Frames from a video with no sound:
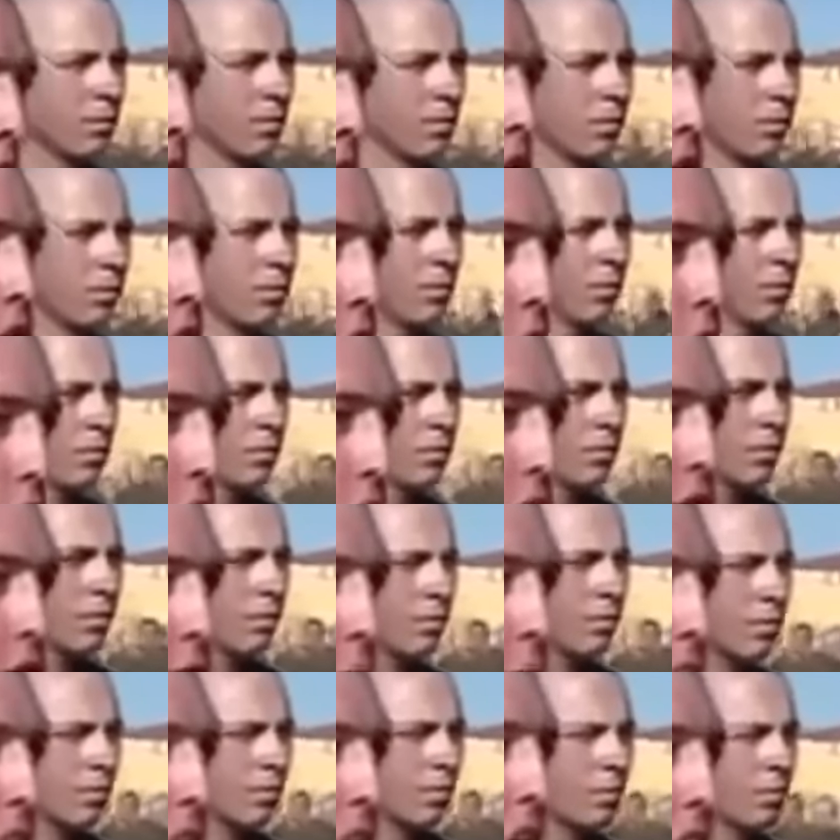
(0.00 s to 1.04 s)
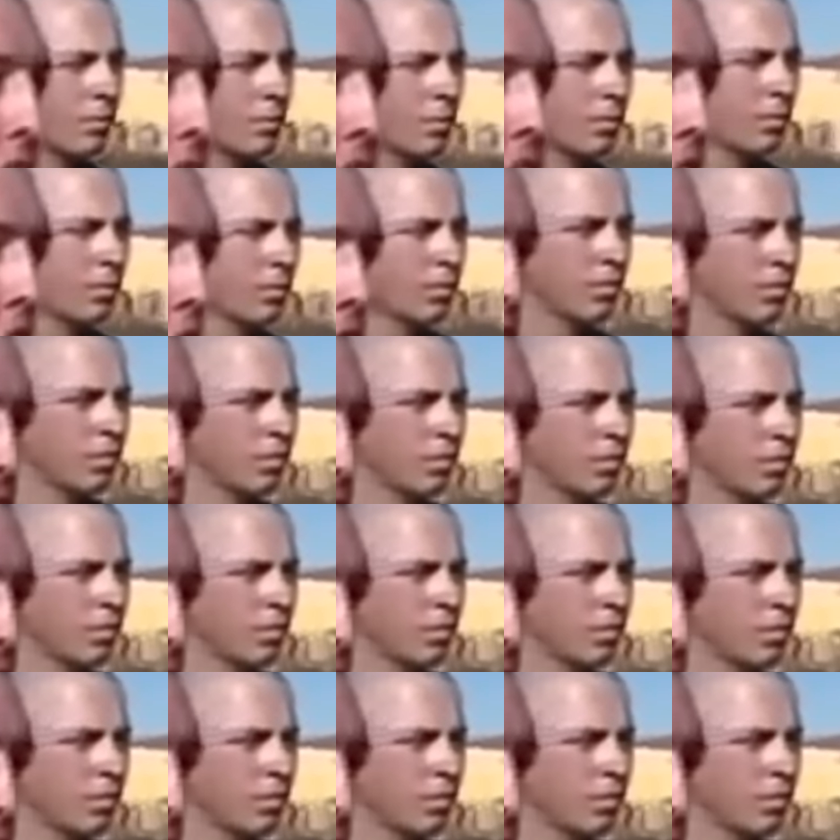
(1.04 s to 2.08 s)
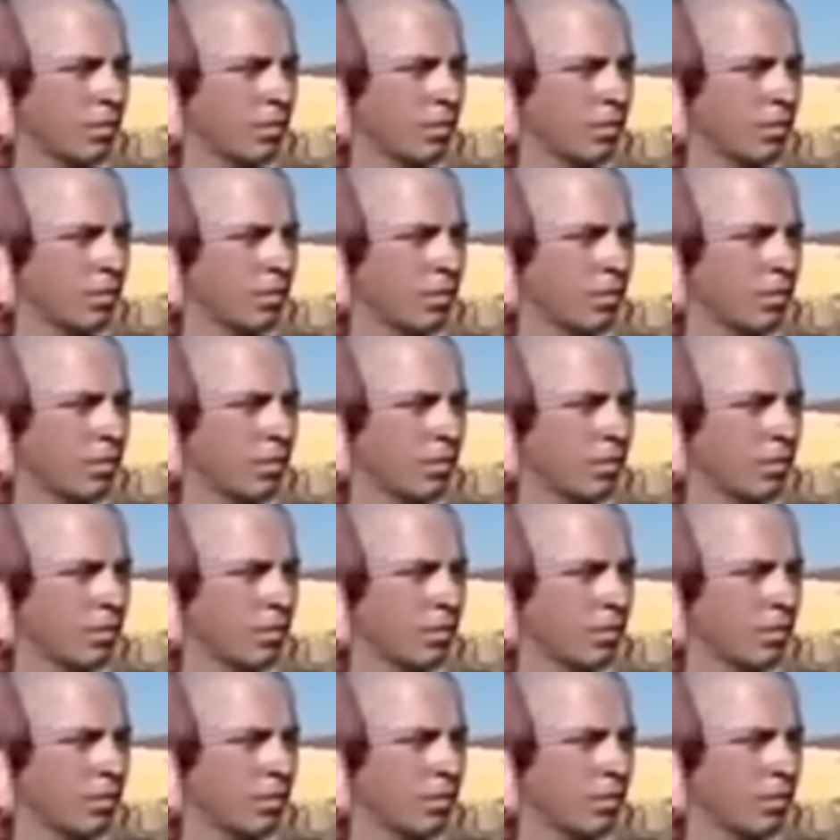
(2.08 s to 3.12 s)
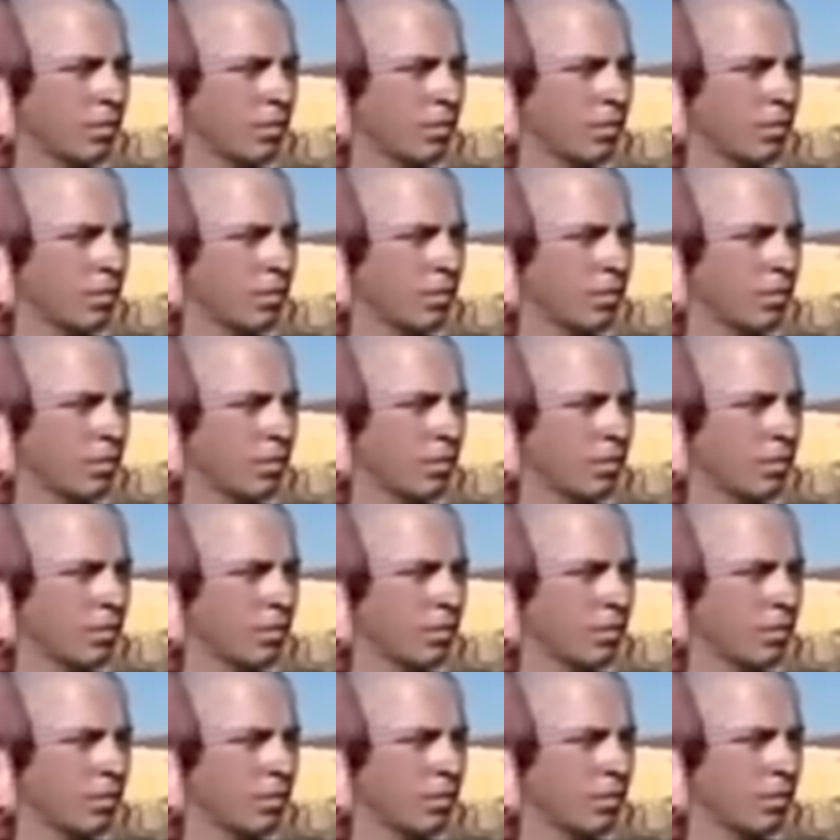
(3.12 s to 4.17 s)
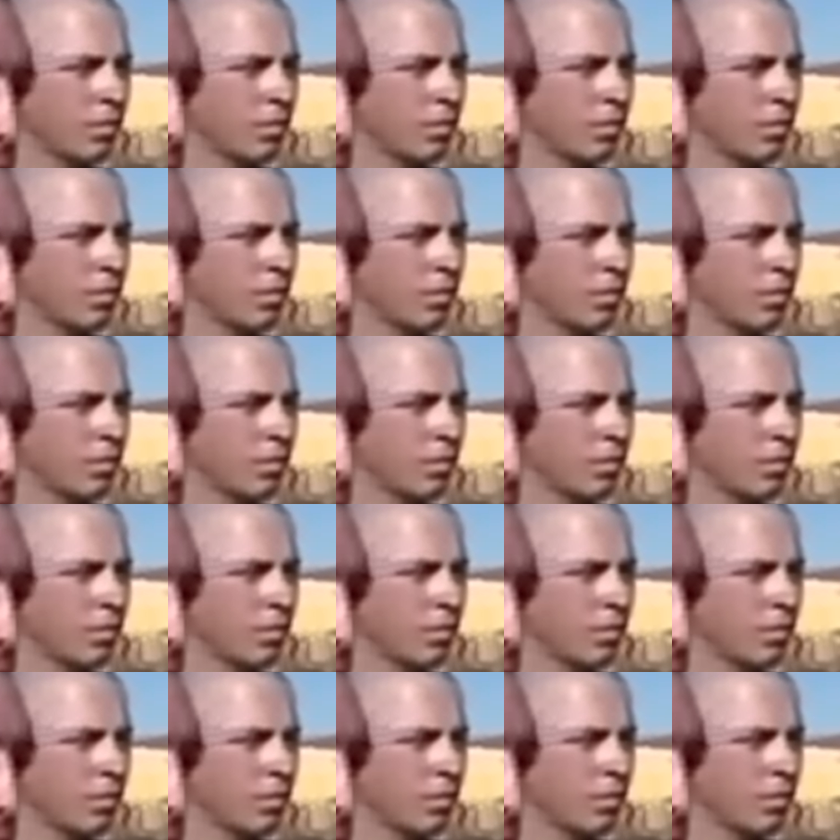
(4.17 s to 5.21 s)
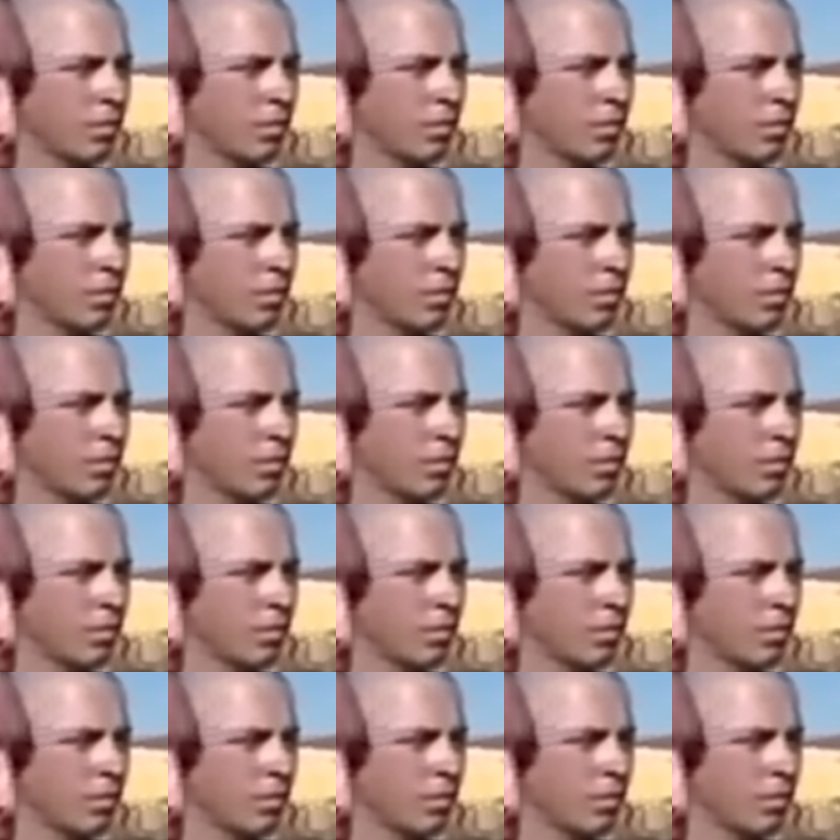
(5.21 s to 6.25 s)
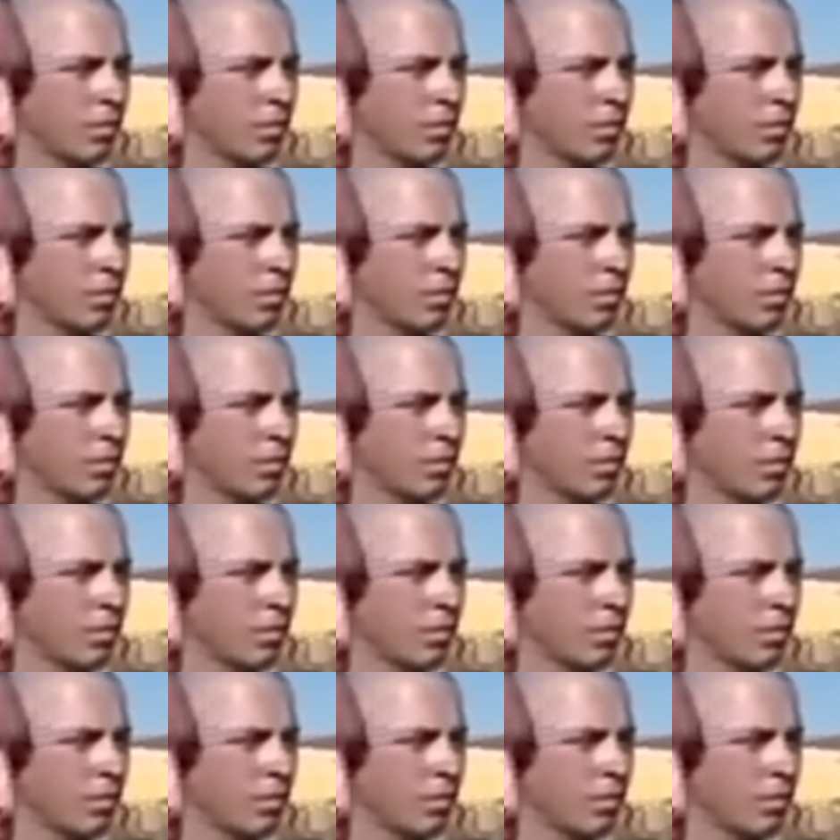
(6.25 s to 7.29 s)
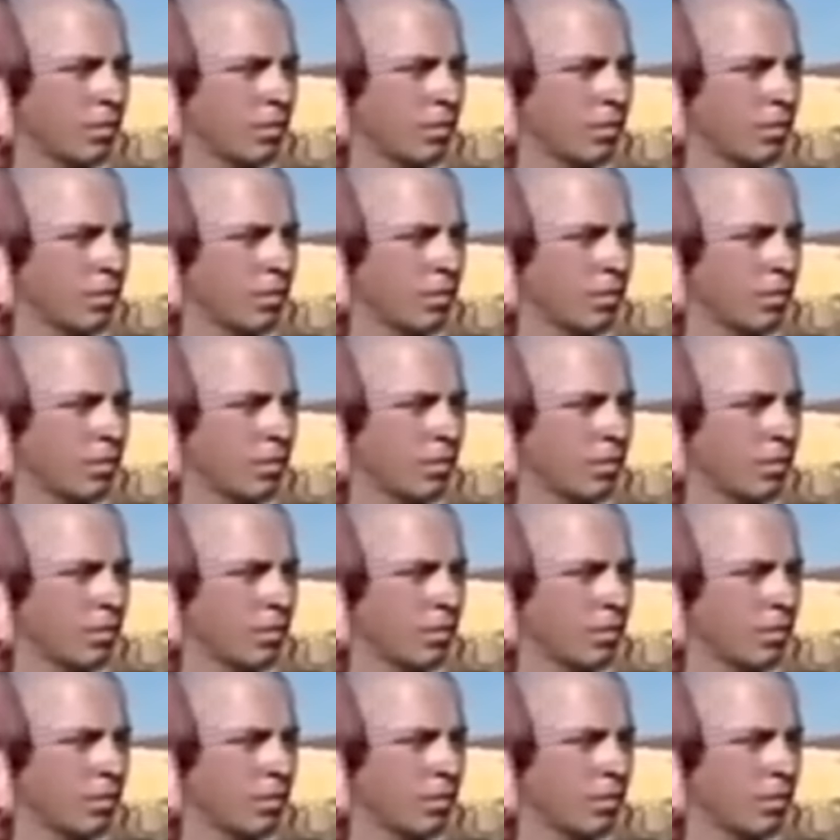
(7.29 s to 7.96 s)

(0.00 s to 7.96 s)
[no speech]